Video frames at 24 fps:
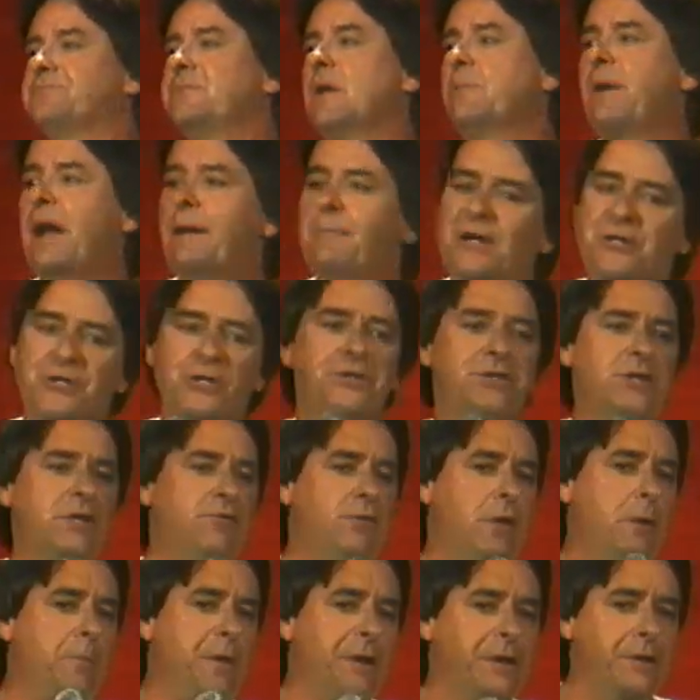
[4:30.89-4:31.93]
But I mentioned
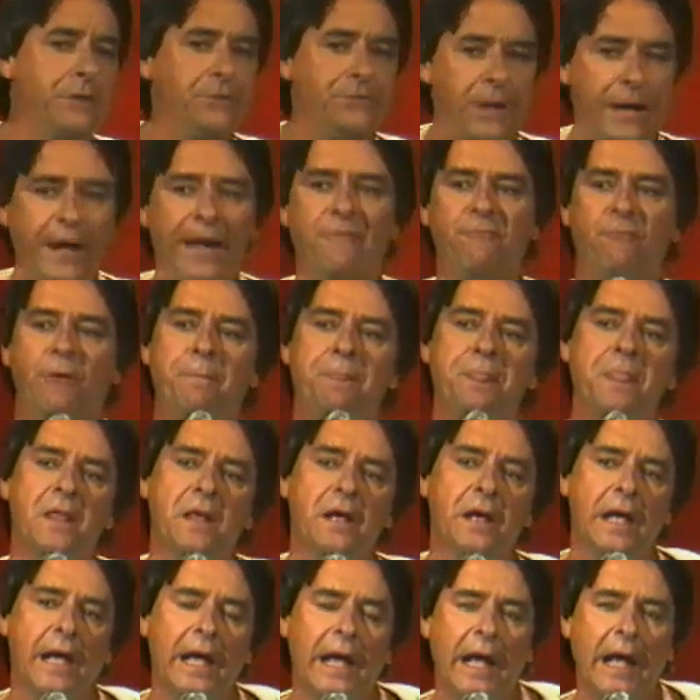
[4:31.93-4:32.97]
TV because I have one,
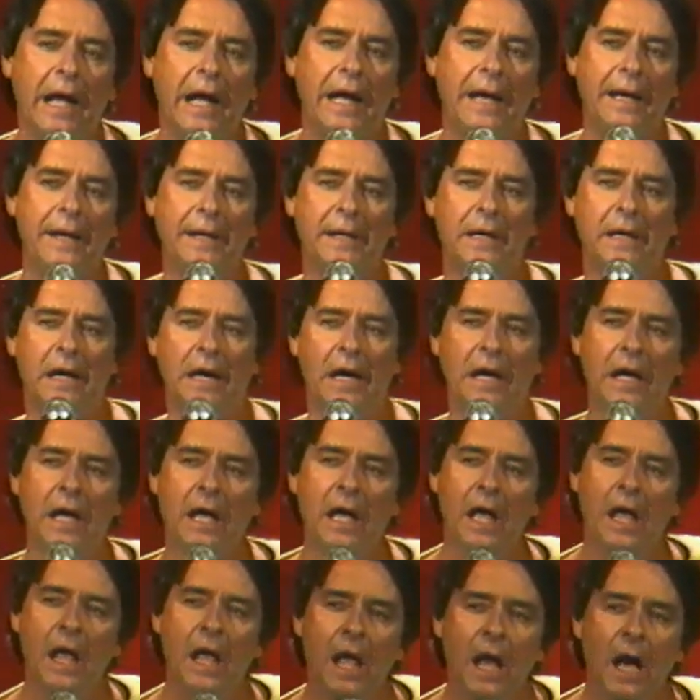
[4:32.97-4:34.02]
and uh,
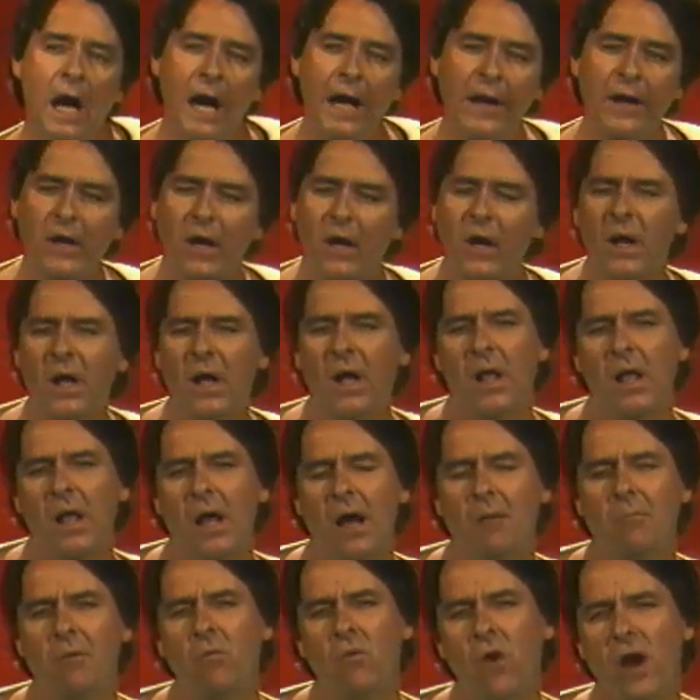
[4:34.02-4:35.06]
I don't know.
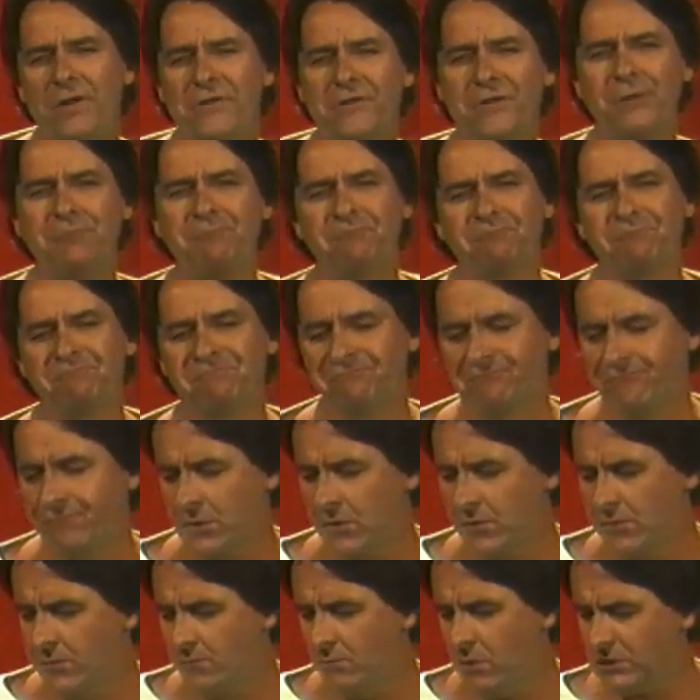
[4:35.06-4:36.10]
I've been watching
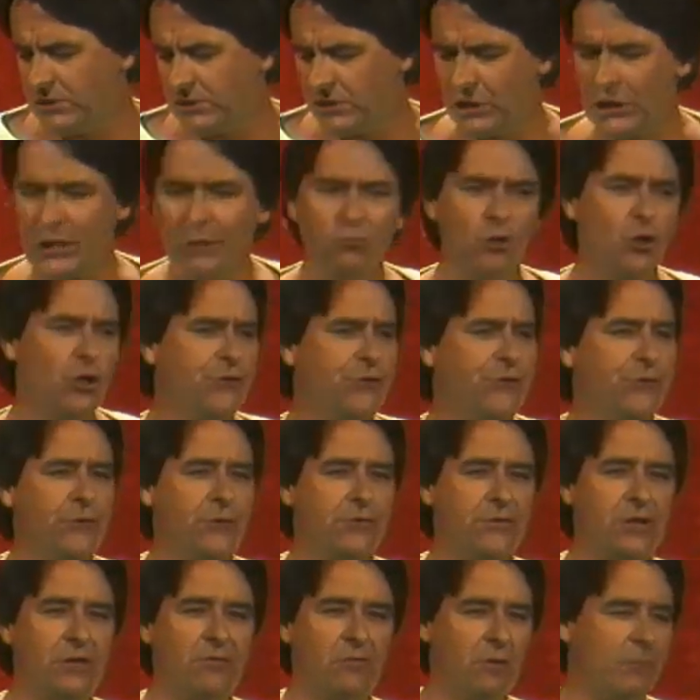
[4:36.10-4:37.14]
most of the commercials on
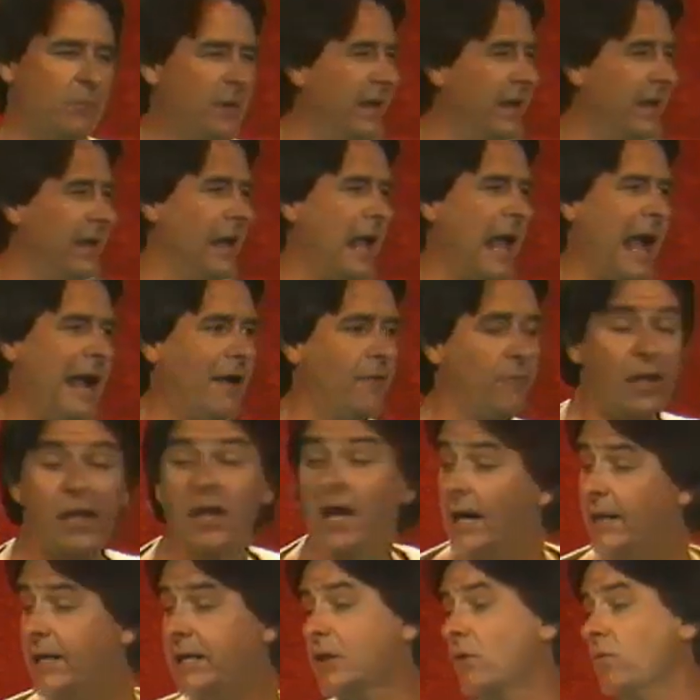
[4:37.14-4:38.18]
TV are beginning to aggravate.
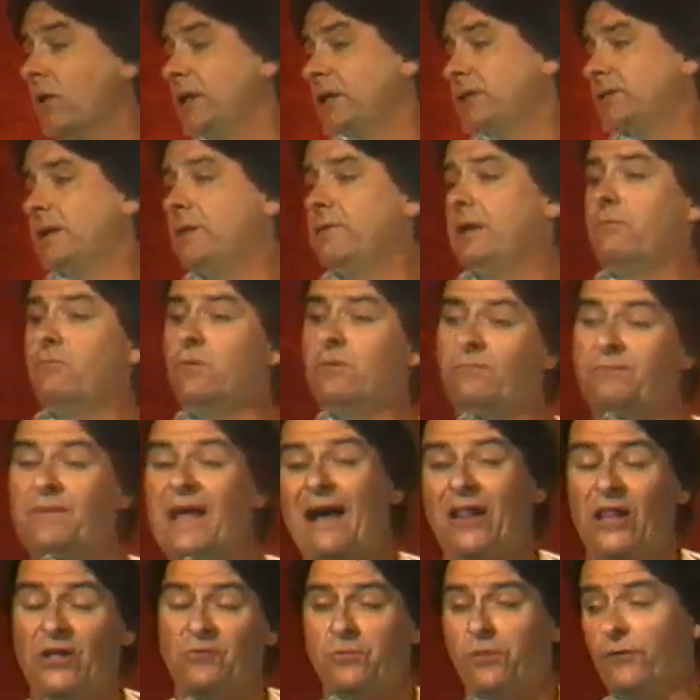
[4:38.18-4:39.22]
I think the one that's
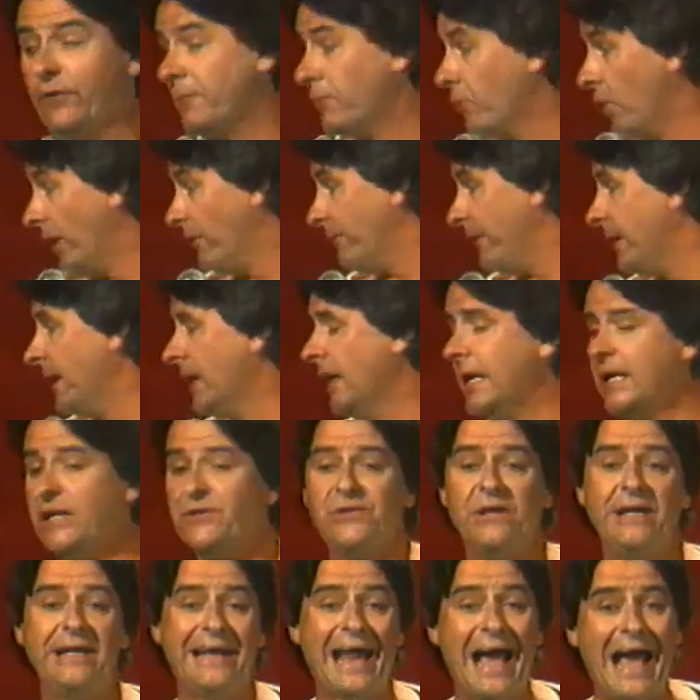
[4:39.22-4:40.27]
now that's really bothered me is
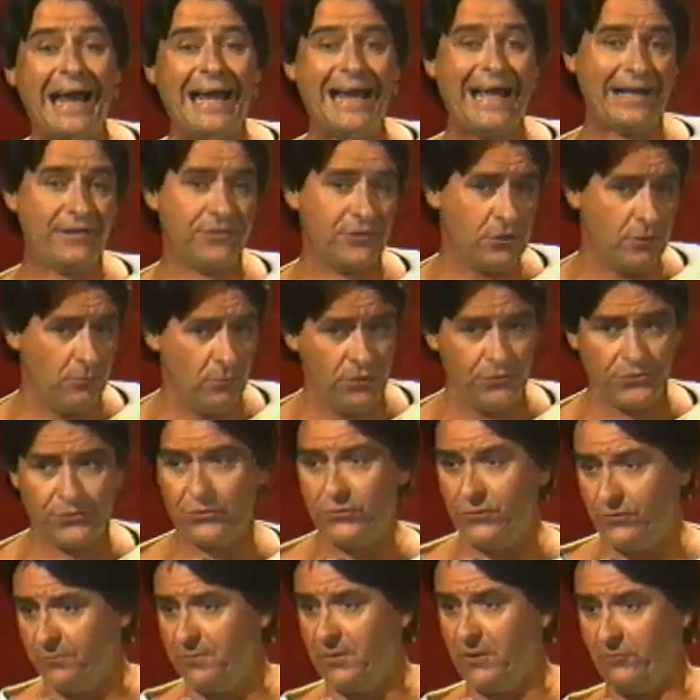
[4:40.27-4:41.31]
the 9X commercial.
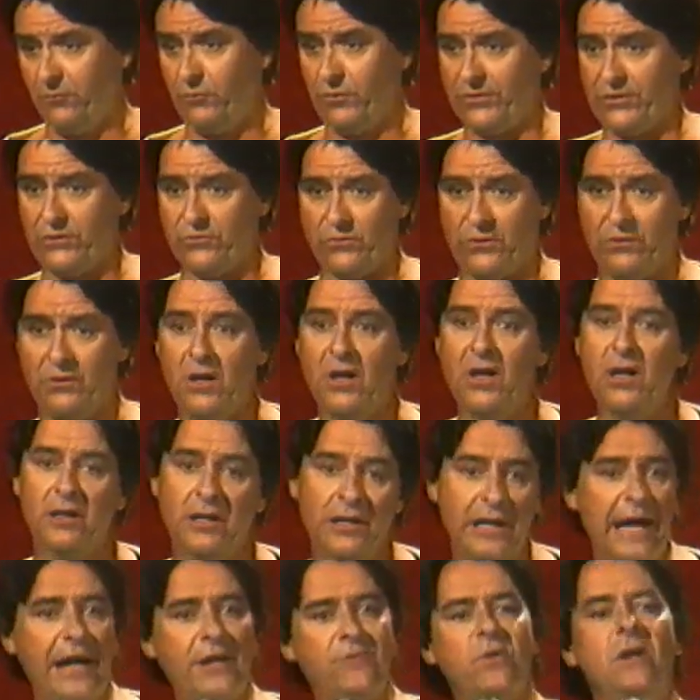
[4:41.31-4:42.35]
You familiar with this one? The
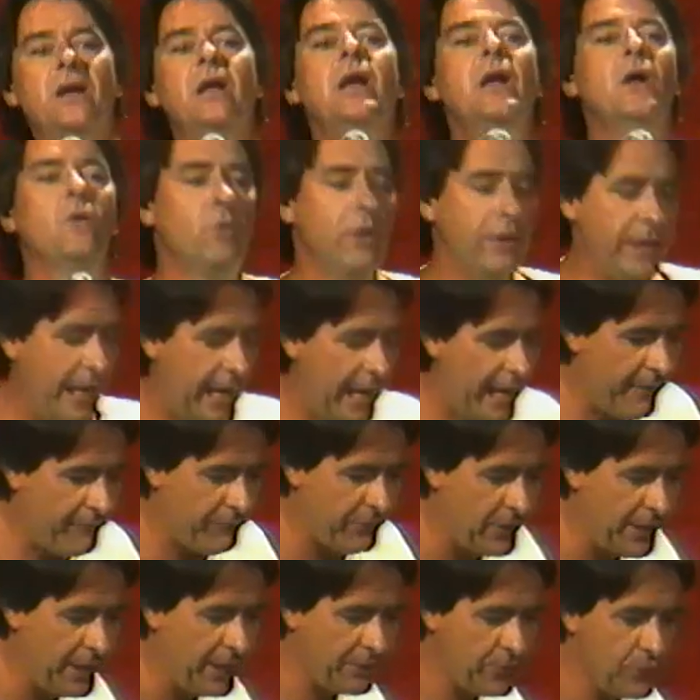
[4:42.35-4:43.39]
9X one, where they have
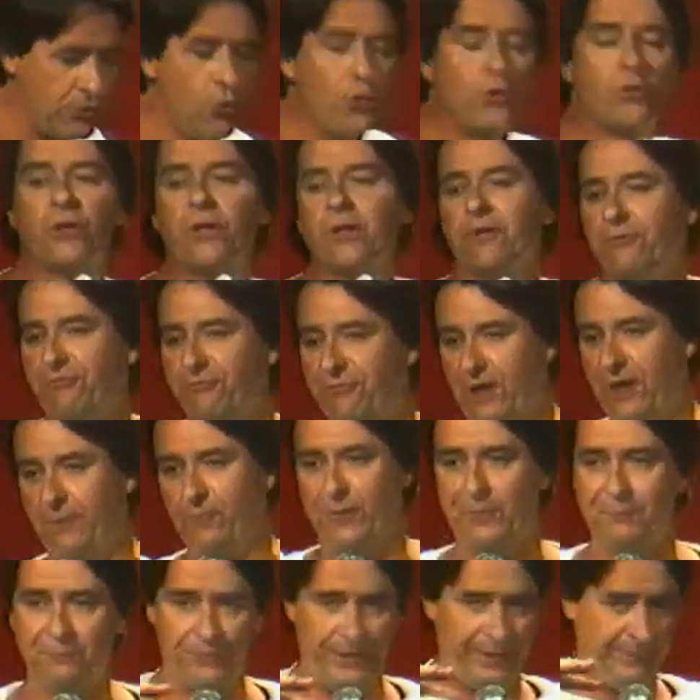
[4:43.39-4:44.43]
the, the nuclear
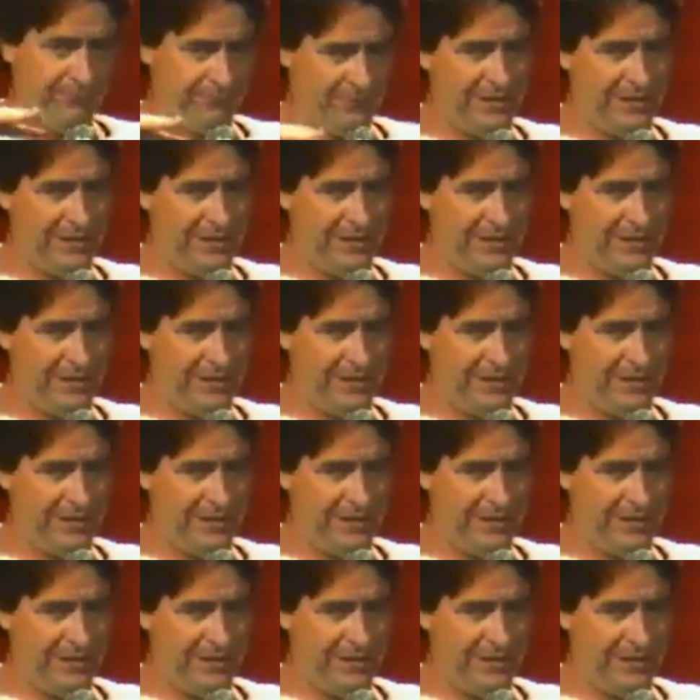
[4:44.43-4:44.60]
family, right?